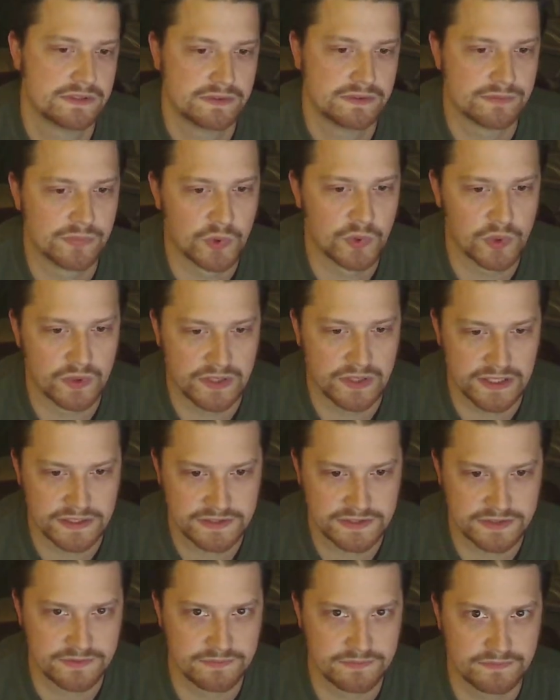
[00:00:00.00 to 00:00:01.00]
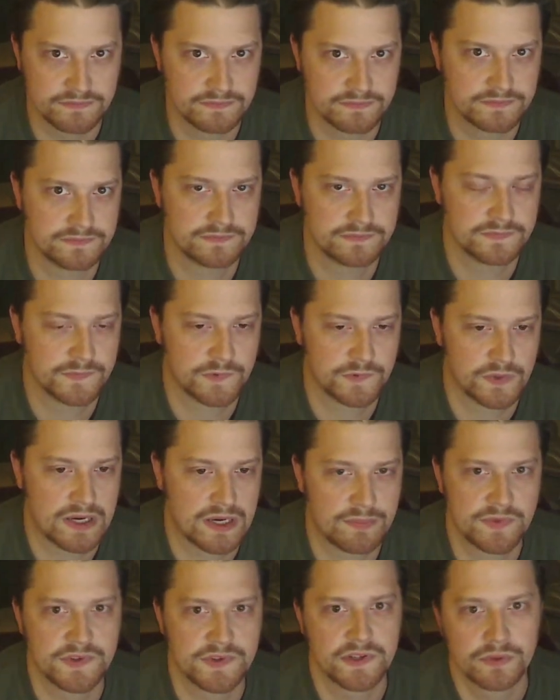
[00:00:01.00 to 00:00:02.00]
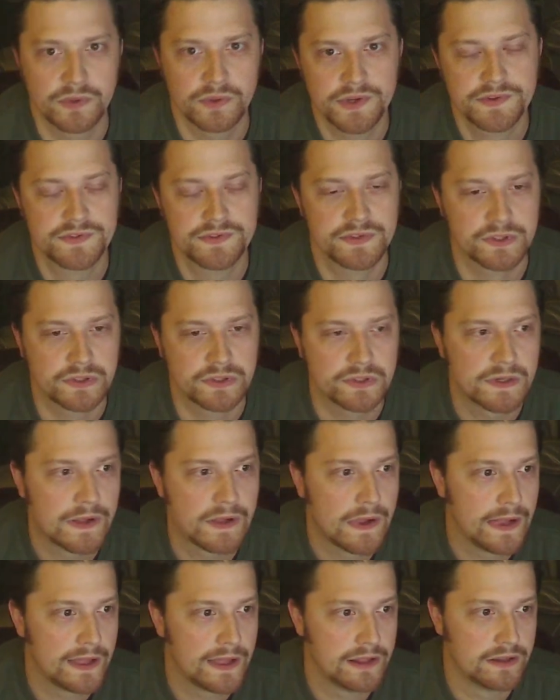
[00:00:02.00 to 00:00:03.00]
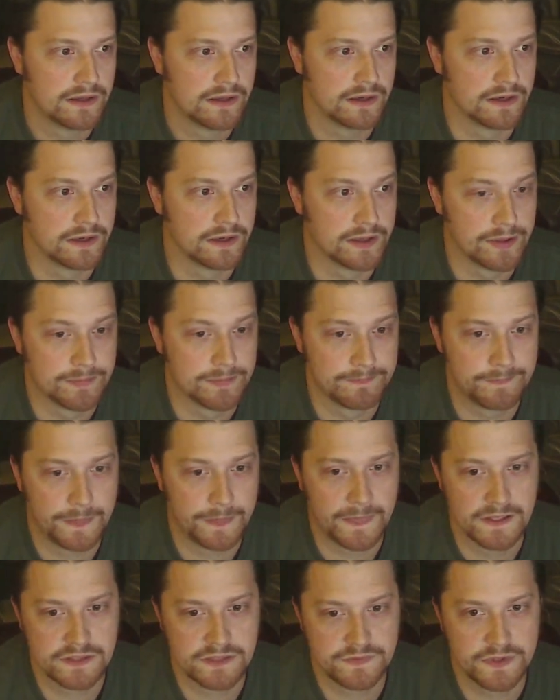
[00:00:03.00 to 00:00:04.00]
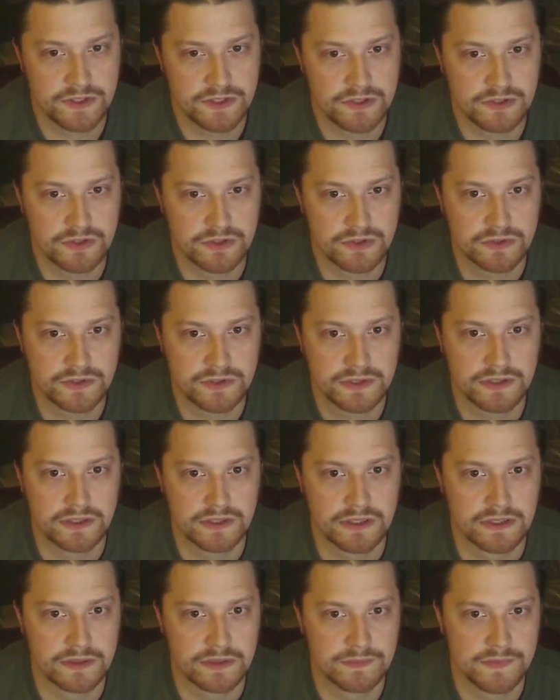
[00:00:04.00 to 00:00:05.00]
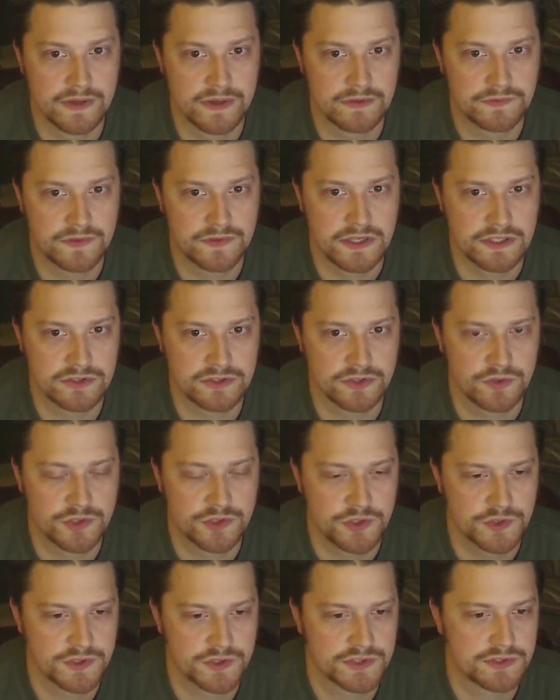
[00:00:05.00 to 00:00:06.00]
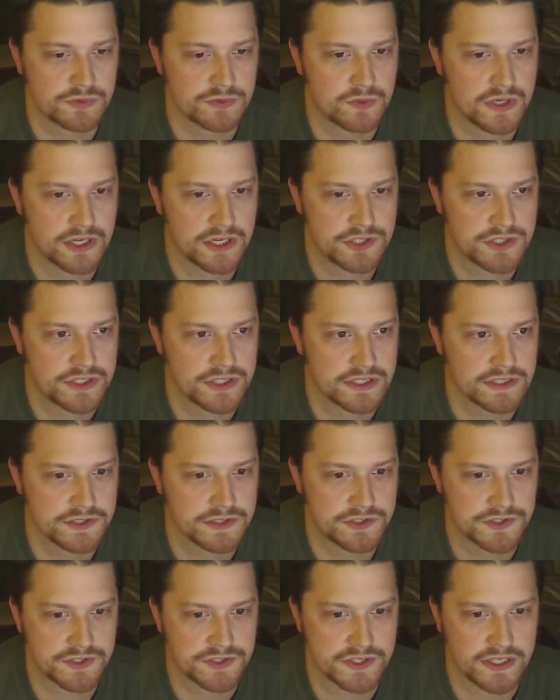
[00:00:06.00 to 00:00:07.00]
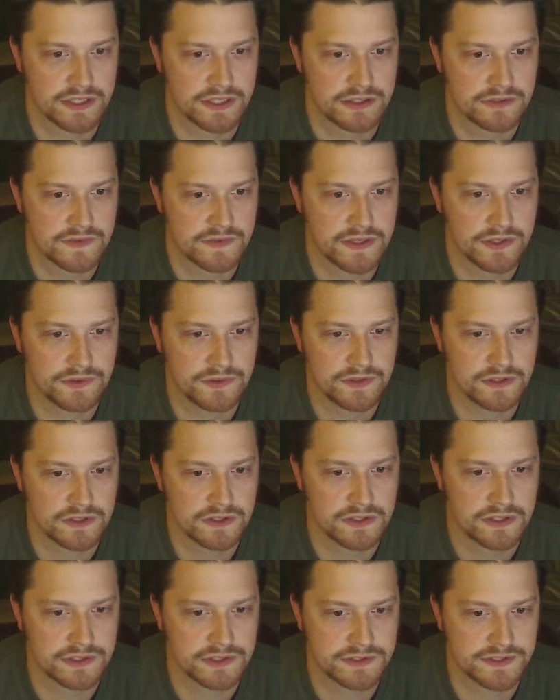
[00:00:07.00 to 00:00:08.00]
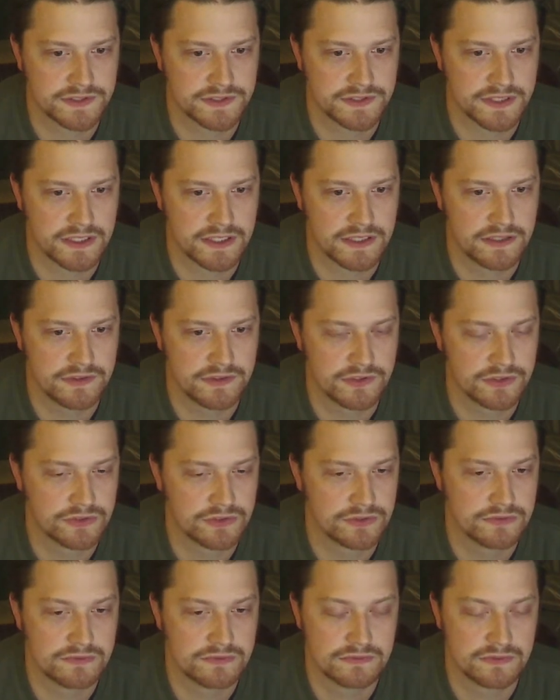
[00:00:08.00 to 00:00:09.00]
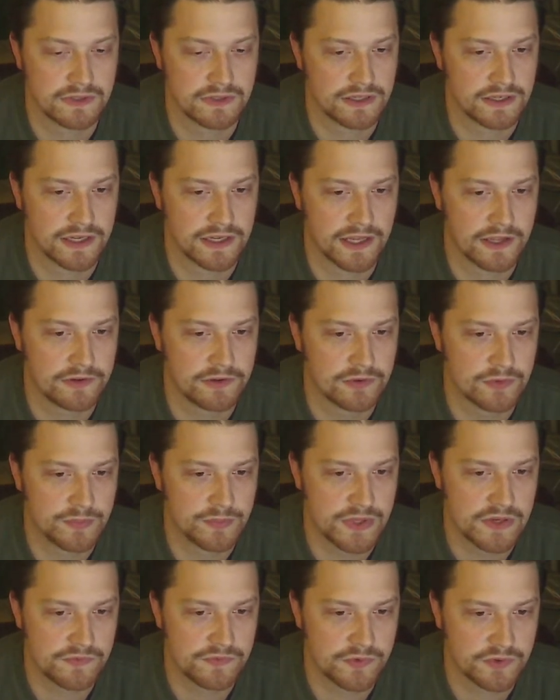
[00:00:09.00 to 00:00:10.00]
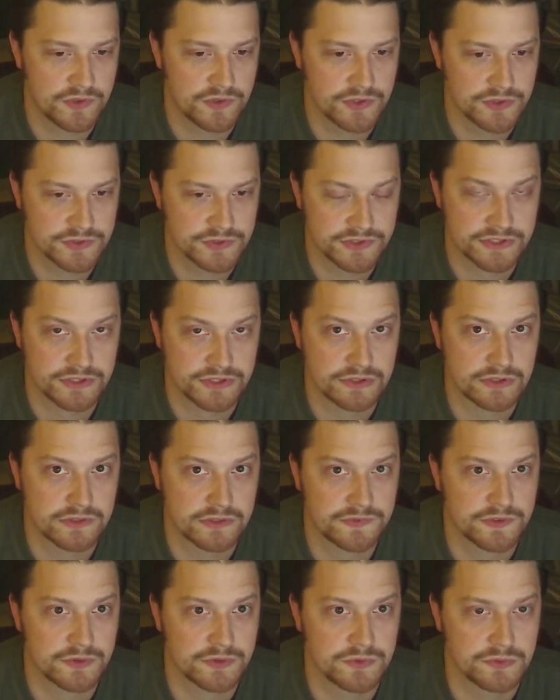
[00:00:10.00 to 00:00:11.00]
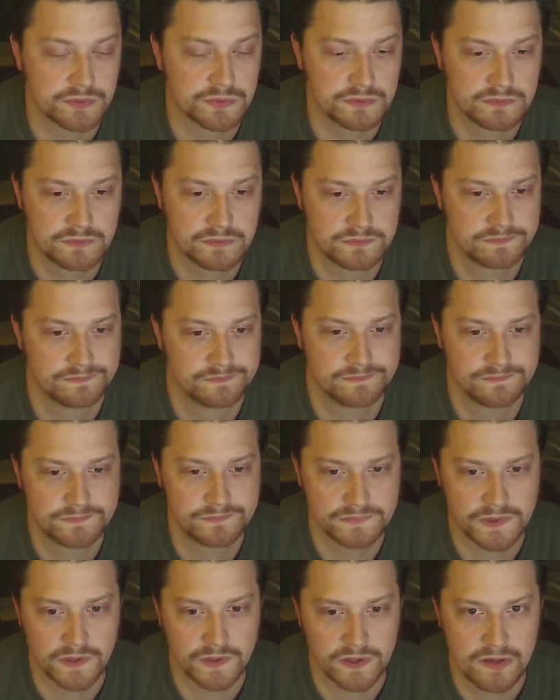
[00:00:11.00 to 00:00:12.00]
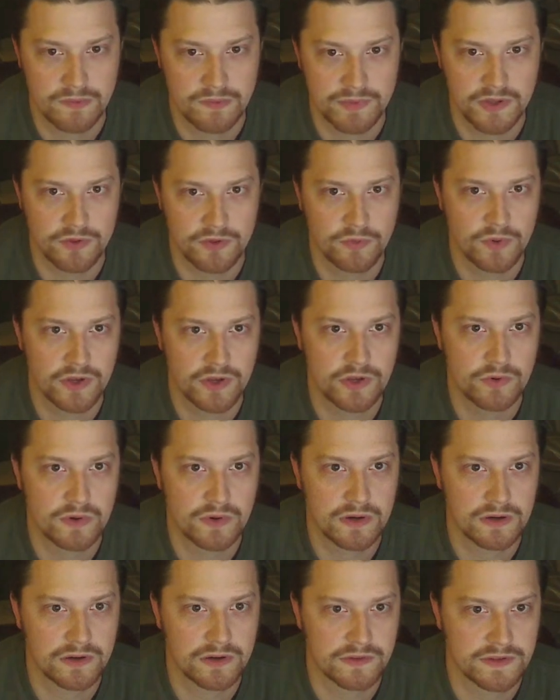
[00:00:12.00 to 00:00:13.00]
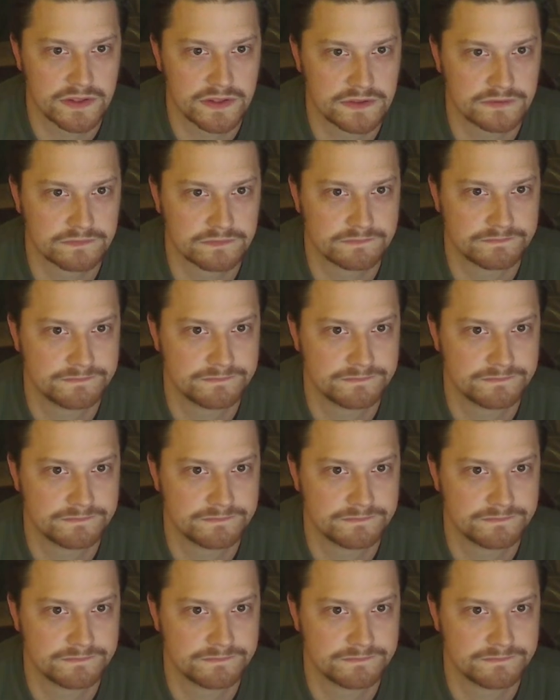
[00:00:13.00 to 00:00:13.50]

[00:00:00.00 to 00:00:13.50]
more or less crap to deal with. So um, this video, um, if he so chooses to watch it, is just kind of out there as to say, dude, I got no beef with you, so if you are going to be the way you are, then